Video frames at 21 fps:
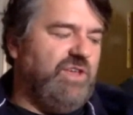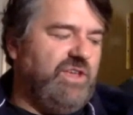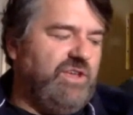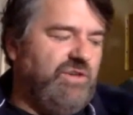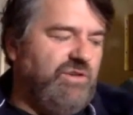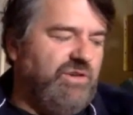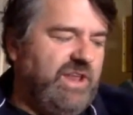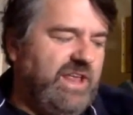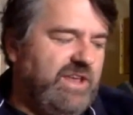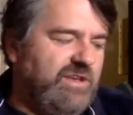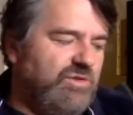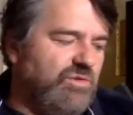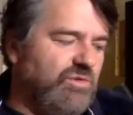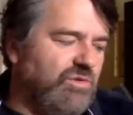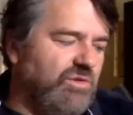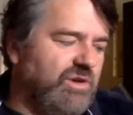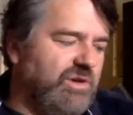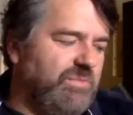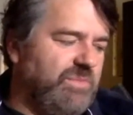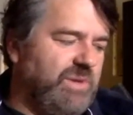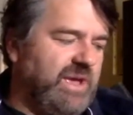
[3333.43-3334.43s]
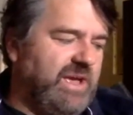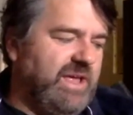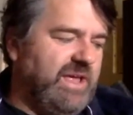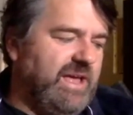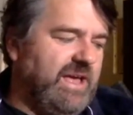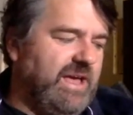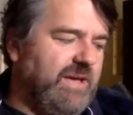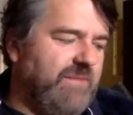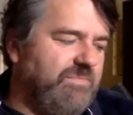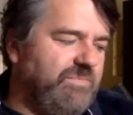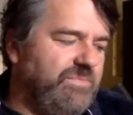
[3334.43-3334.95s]
know that you're in, you're in Andorra,
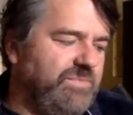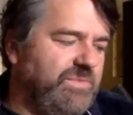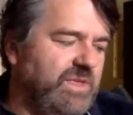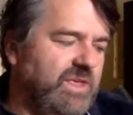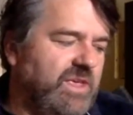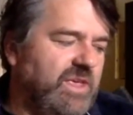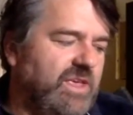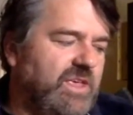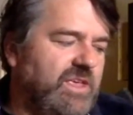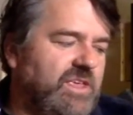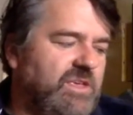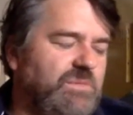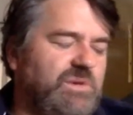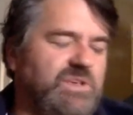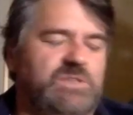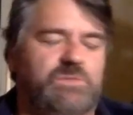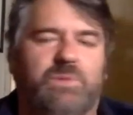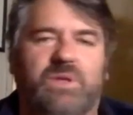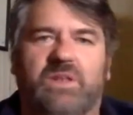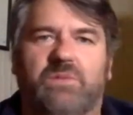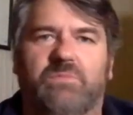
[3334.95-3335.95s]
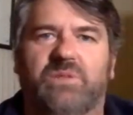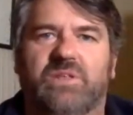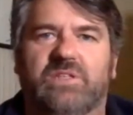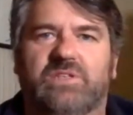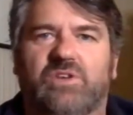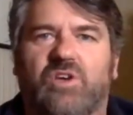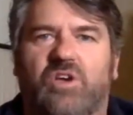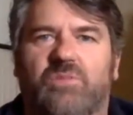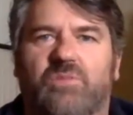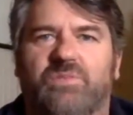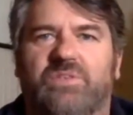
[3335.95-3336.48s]
but um, you must
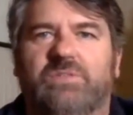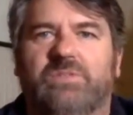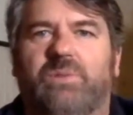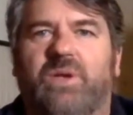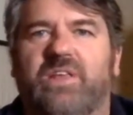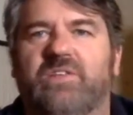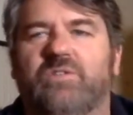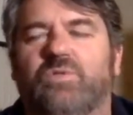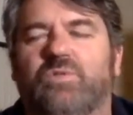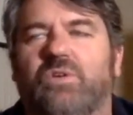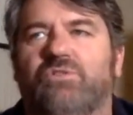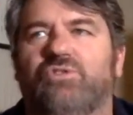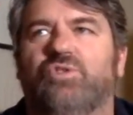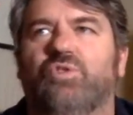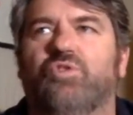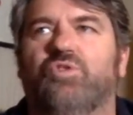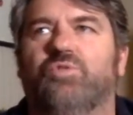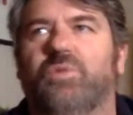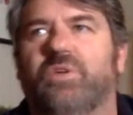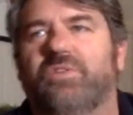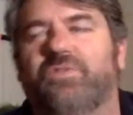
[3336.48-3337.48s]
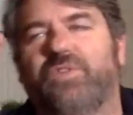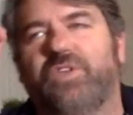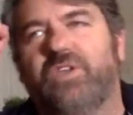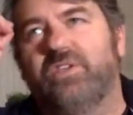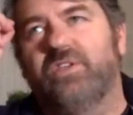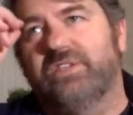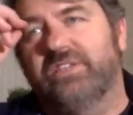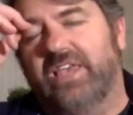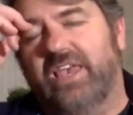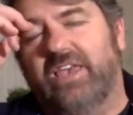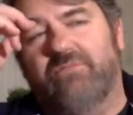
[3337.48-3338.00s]
spend a bit of time in Spain mm. as well, George.
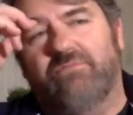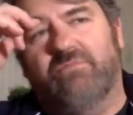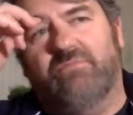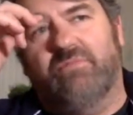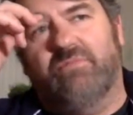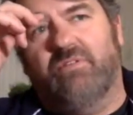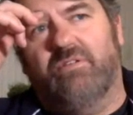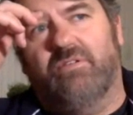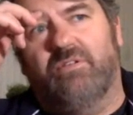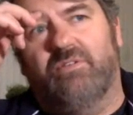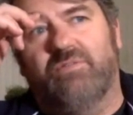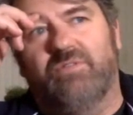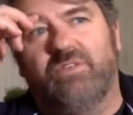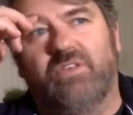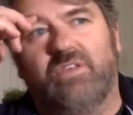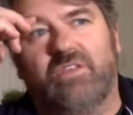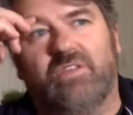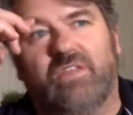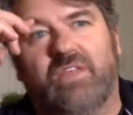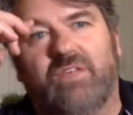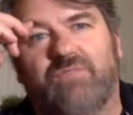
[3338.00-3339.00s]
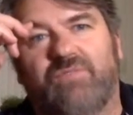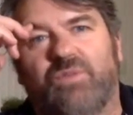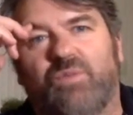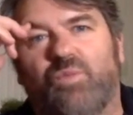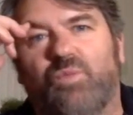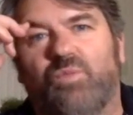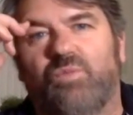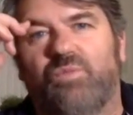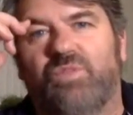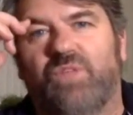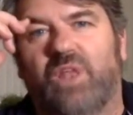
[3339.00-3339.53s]
But for you, Sam, uh,
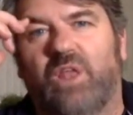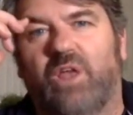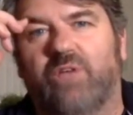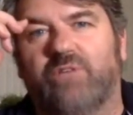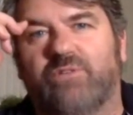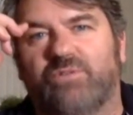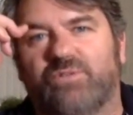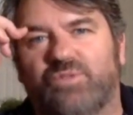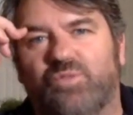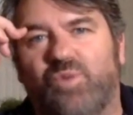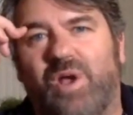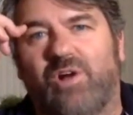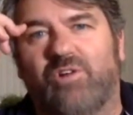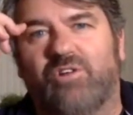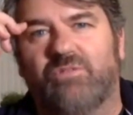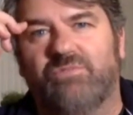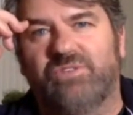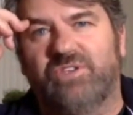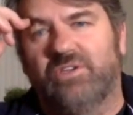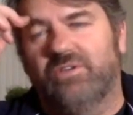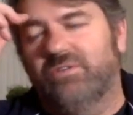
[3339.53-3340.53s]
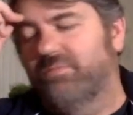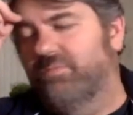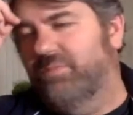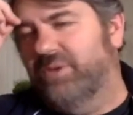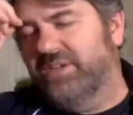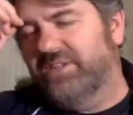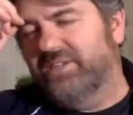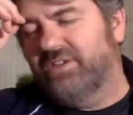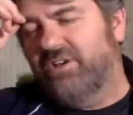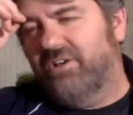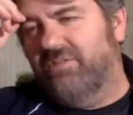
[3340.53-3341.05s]
have the the locals welcomed
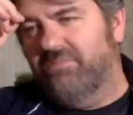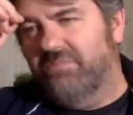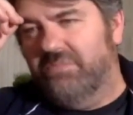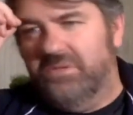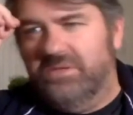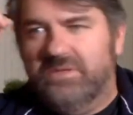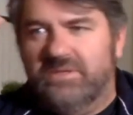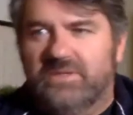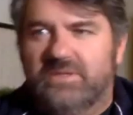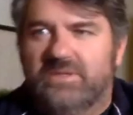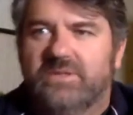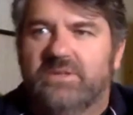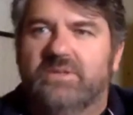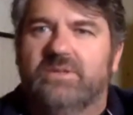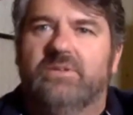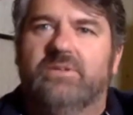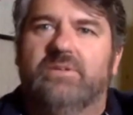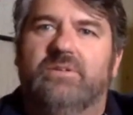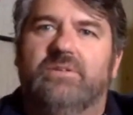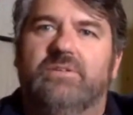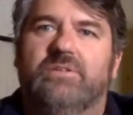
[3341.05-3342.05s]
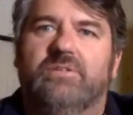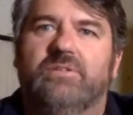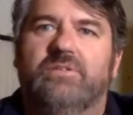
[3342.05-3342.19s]
you big time? Mm.